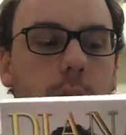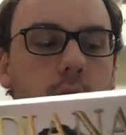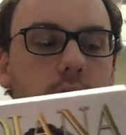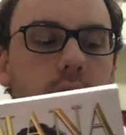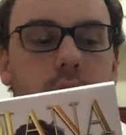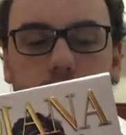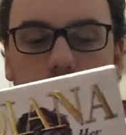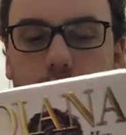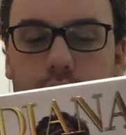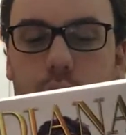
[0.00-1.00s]
kind of under
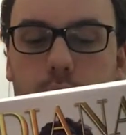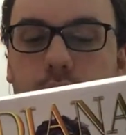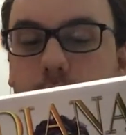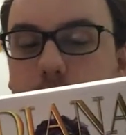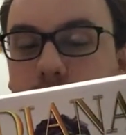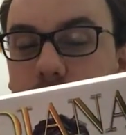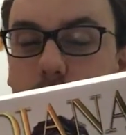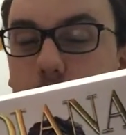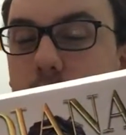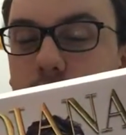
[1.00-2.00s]
the royal family's
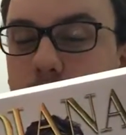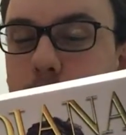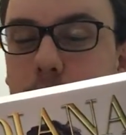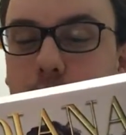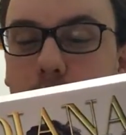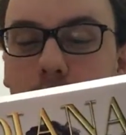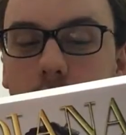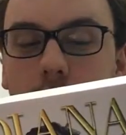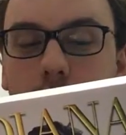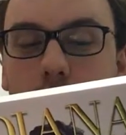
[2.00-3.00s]
nose.
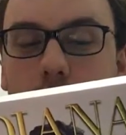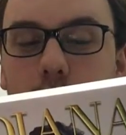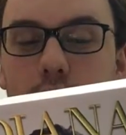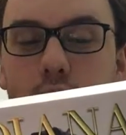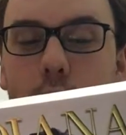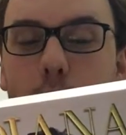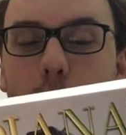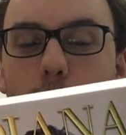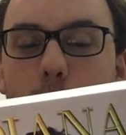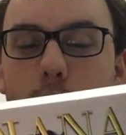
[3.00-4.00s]

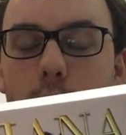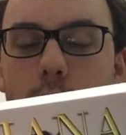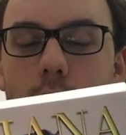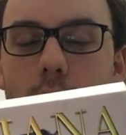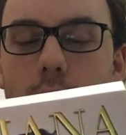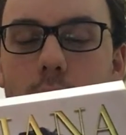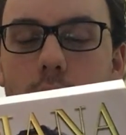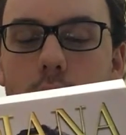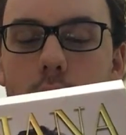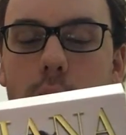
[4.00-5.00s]
So
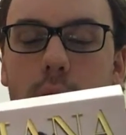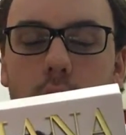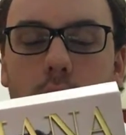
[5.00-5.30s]
I